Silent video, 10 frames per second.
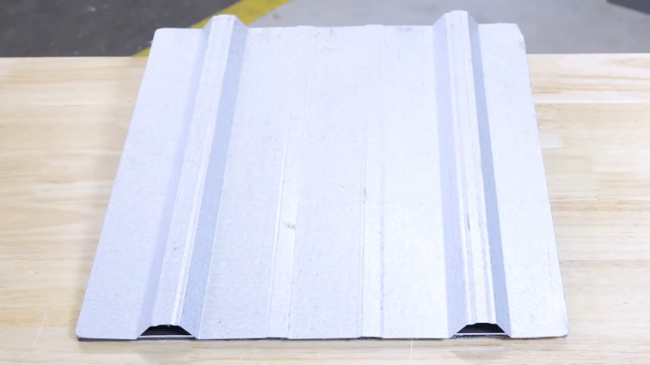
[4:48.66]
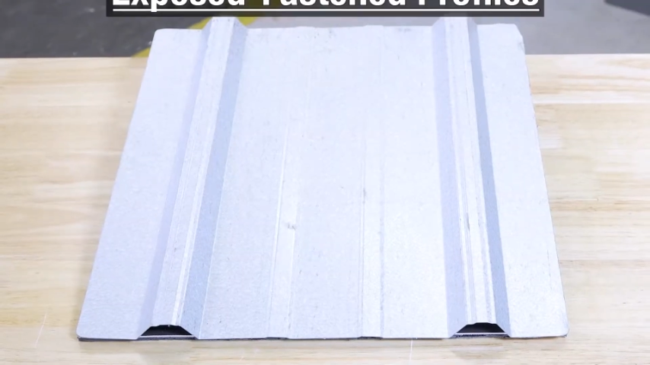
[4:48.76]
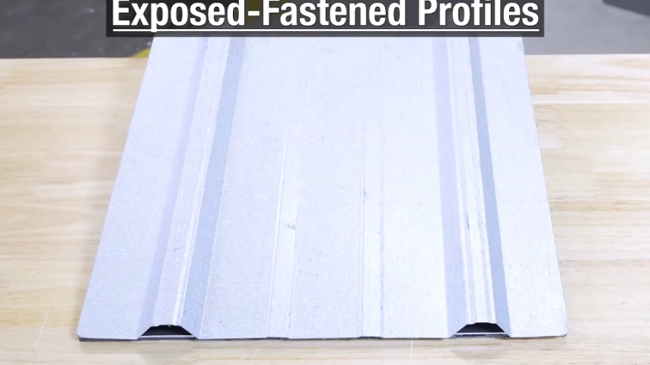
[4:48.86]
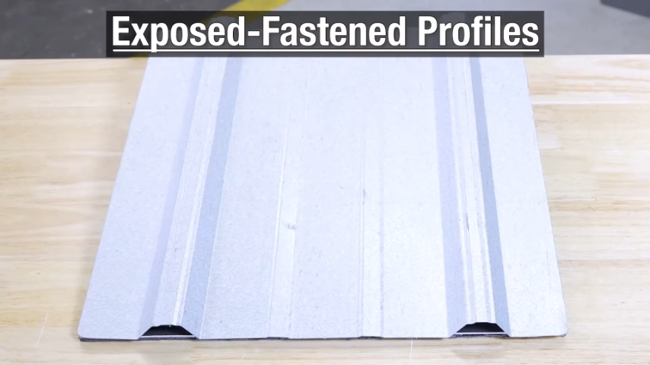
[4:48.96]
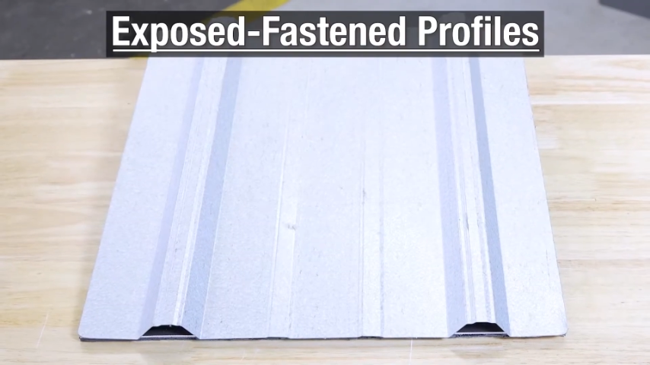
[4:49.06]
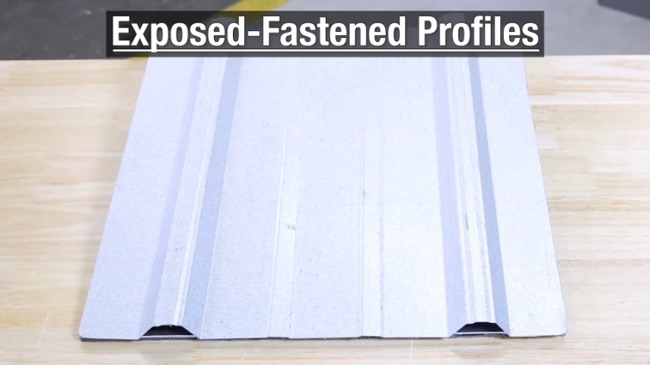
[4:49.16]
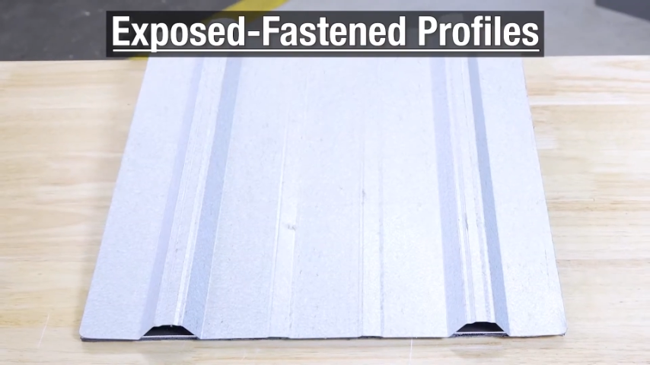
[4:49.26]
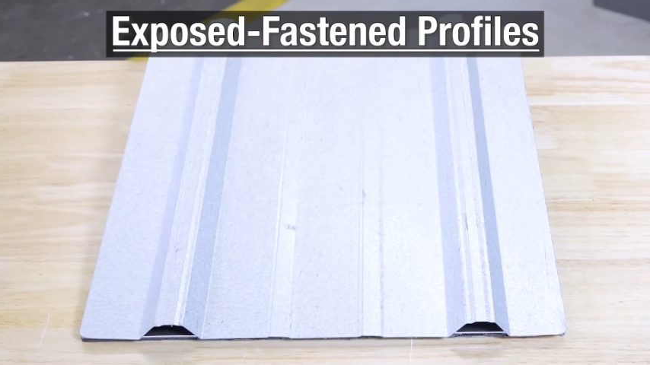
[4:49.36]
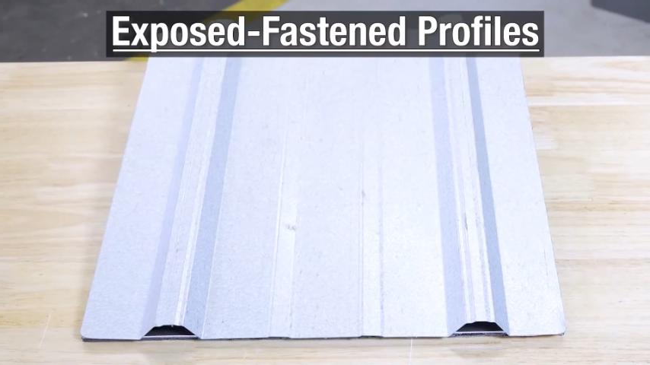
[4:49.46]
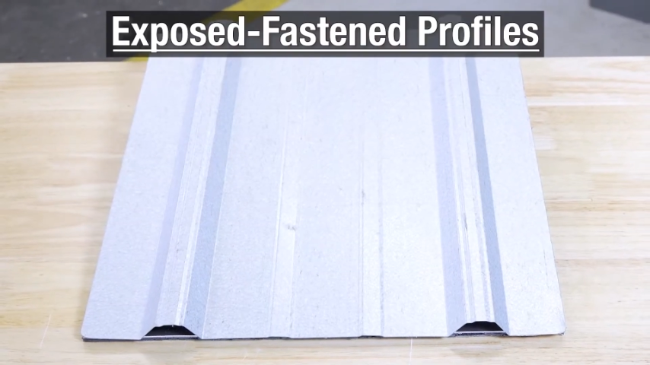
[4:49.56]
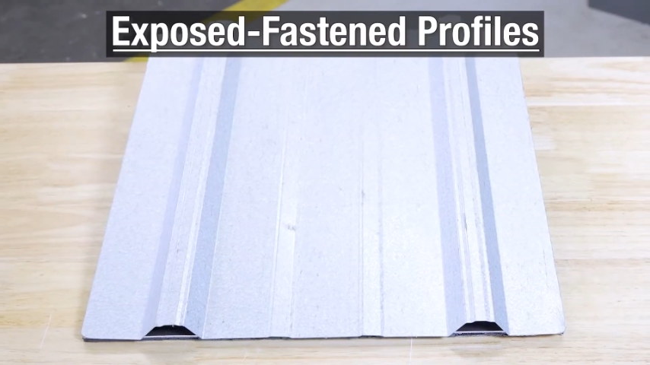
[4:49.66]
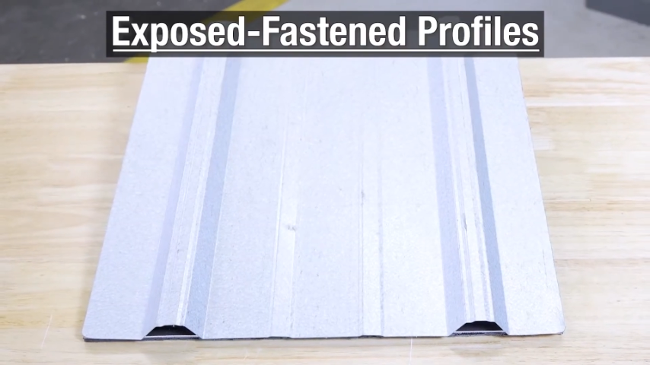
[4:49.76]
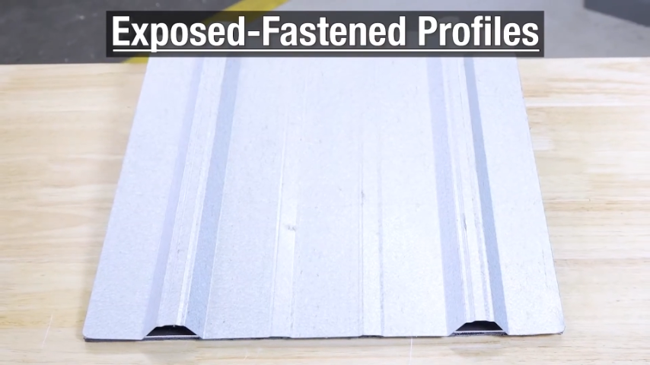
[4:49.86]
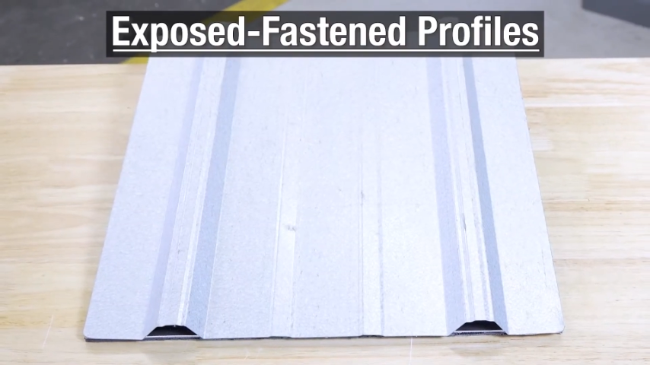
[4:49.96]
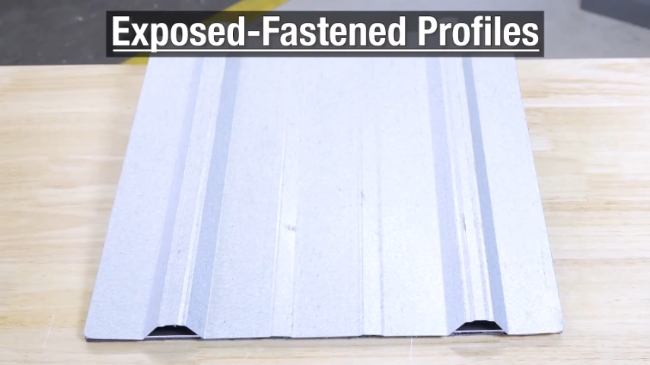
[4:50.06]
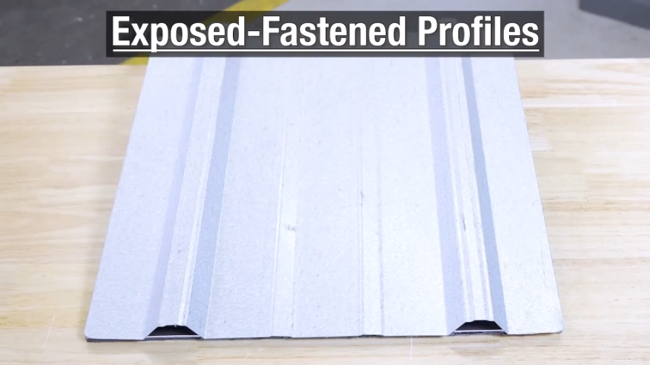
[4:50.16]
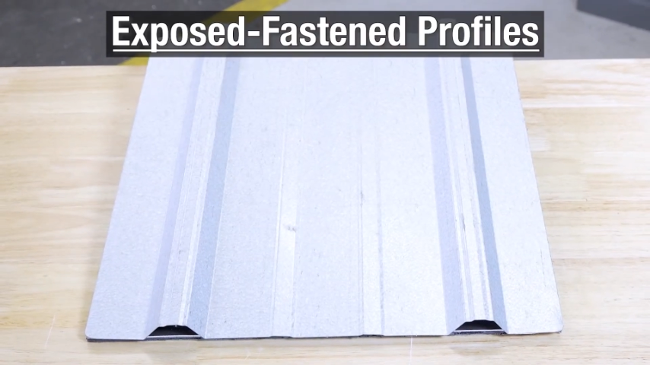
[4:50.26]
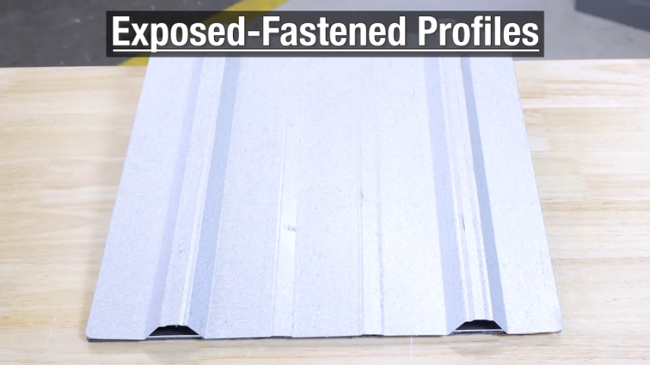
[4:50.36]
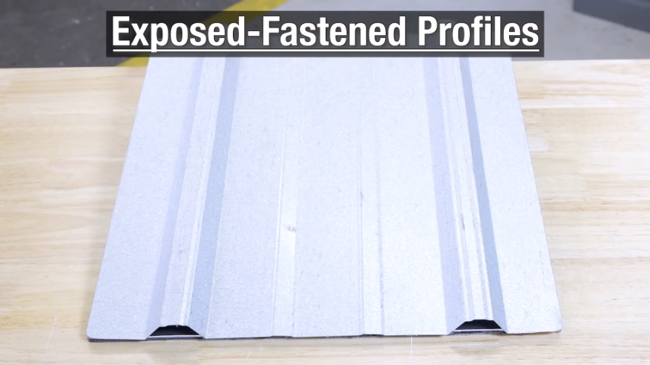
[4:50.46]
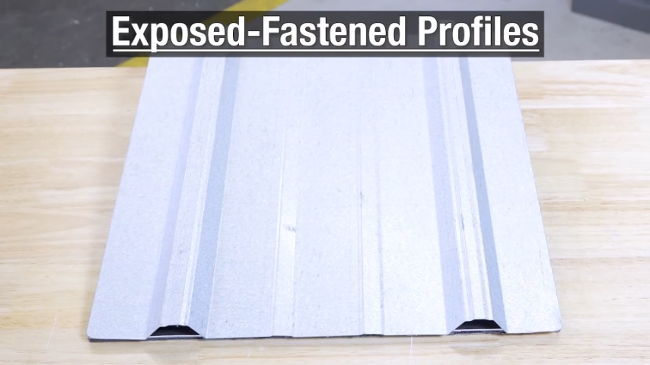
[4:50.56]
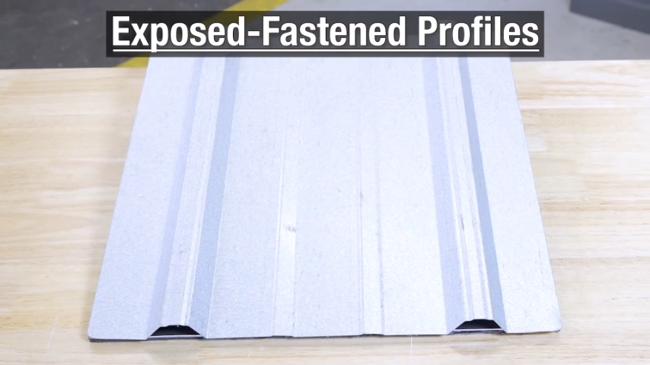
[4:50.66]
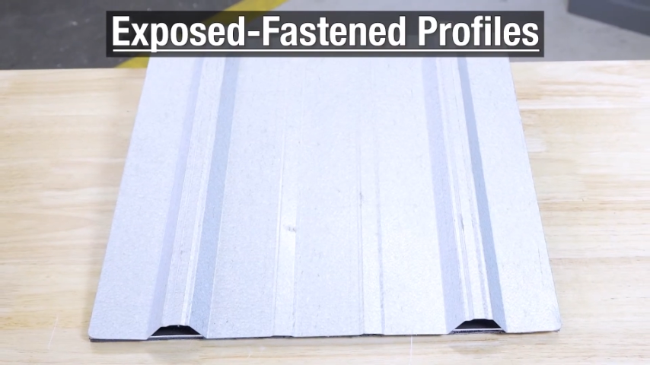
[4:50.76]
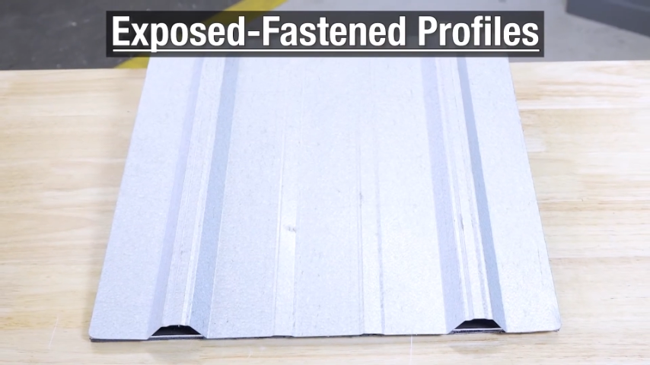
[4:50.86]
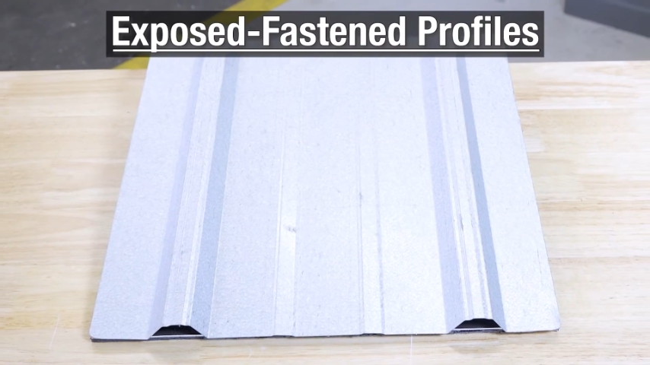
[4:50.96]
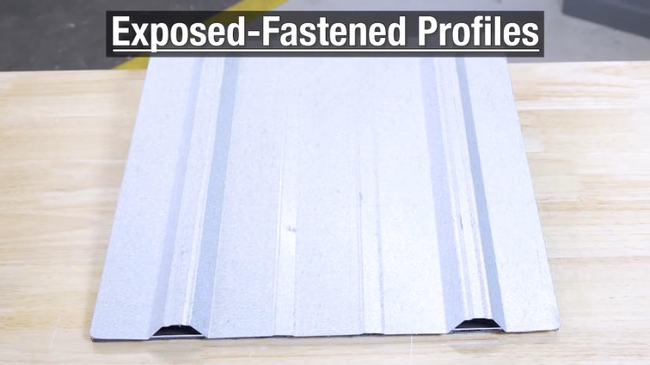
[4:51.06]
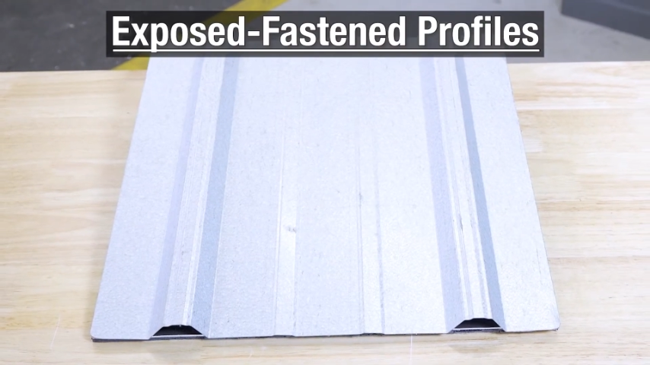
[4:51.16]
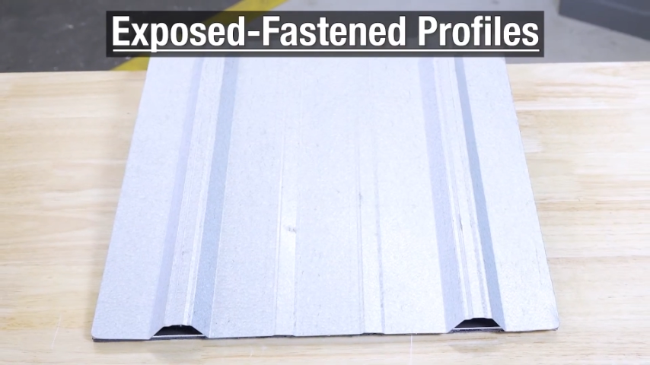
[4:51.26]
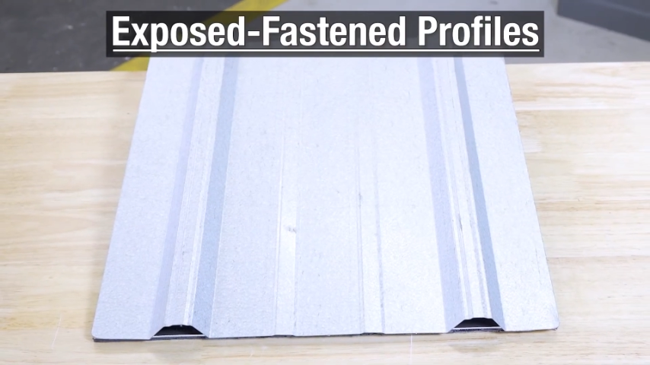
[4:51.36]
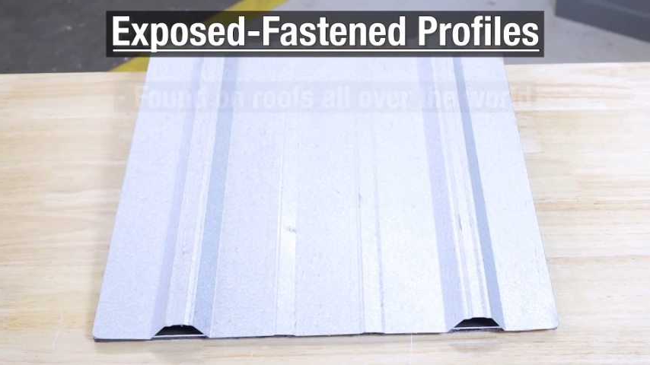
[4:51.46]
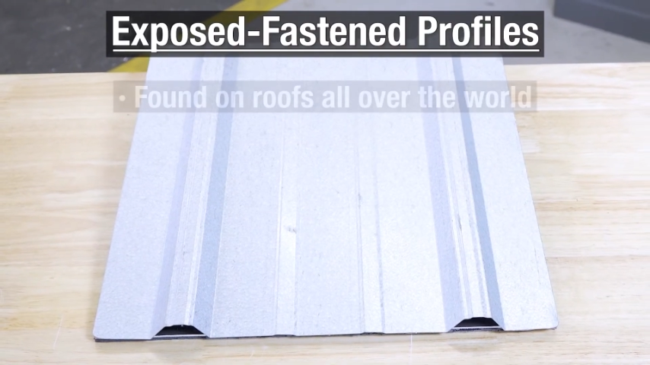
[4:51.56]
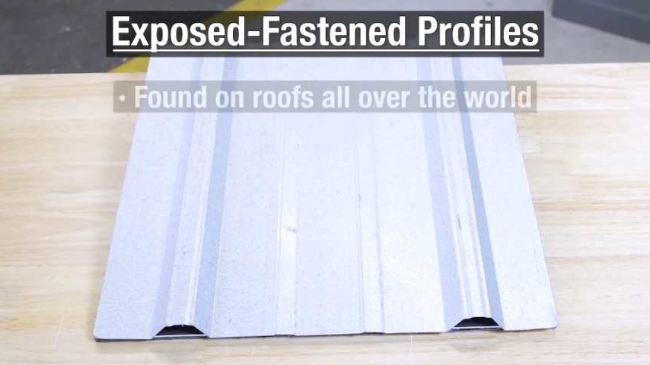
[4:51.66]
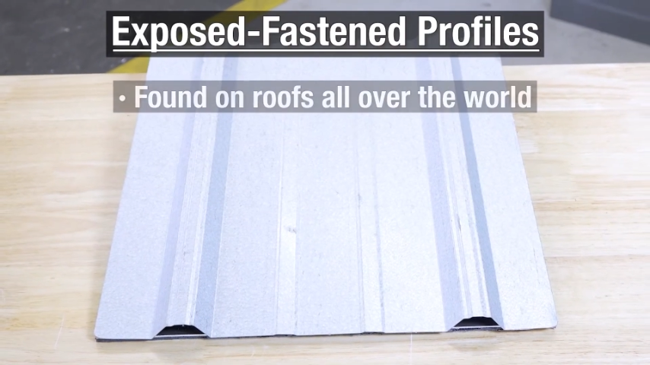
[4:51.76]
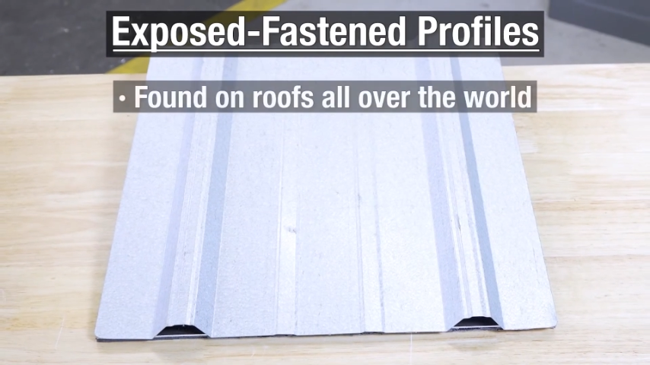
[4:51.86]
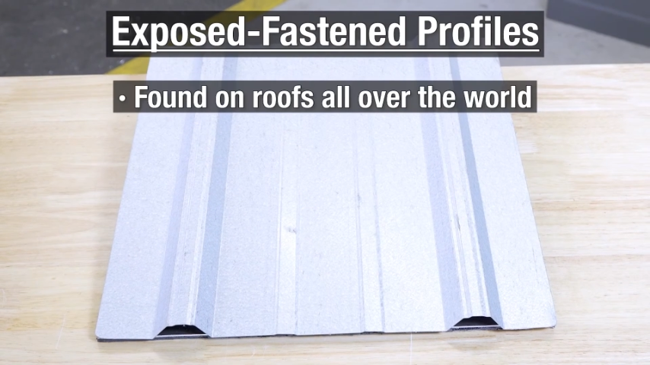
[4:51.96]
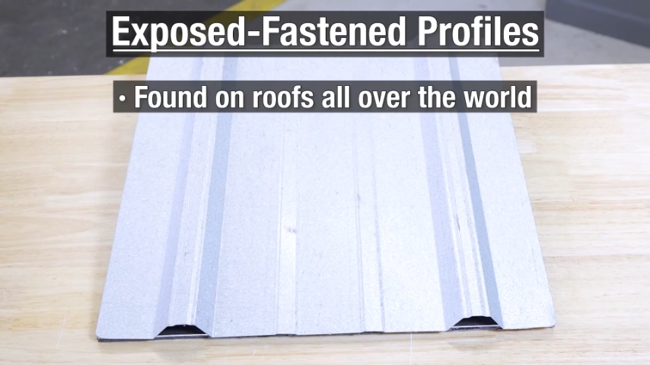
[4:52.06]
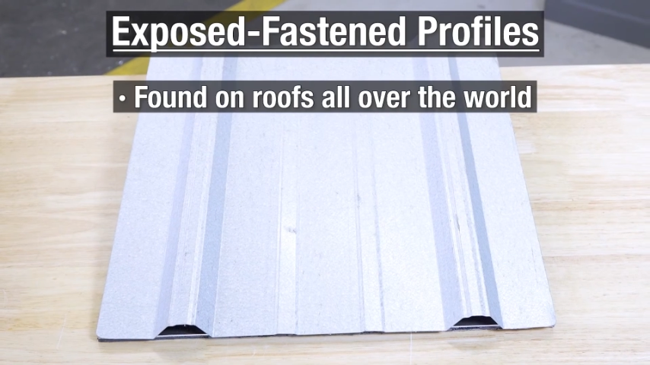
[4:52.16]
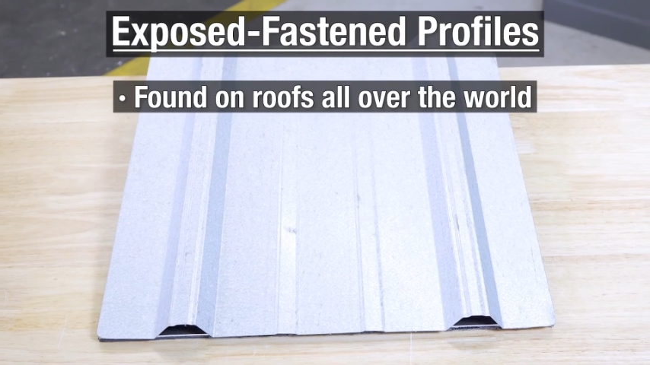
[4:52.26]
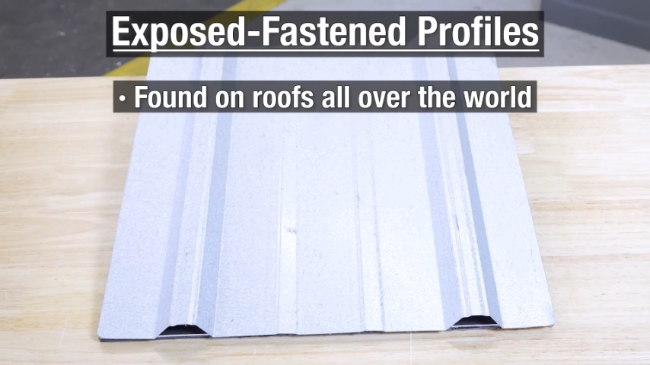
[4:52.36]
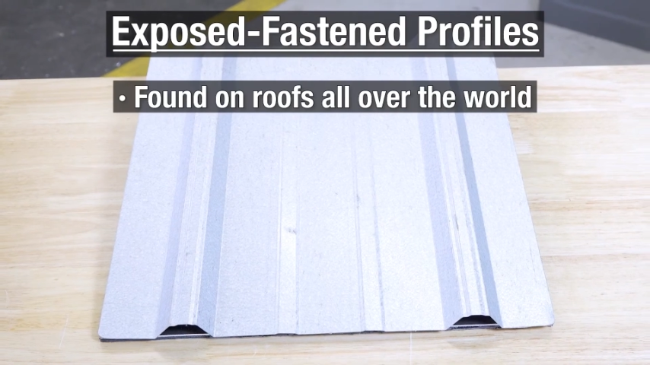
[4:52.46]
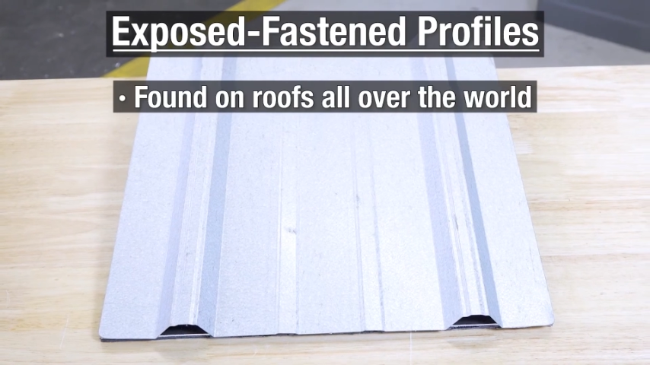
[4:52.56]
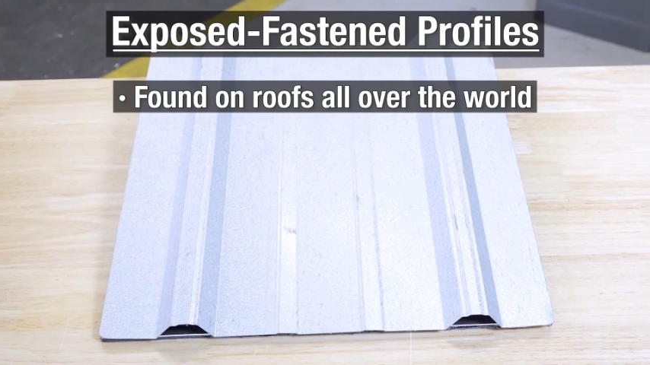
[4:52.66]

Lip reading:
(no speaker visible)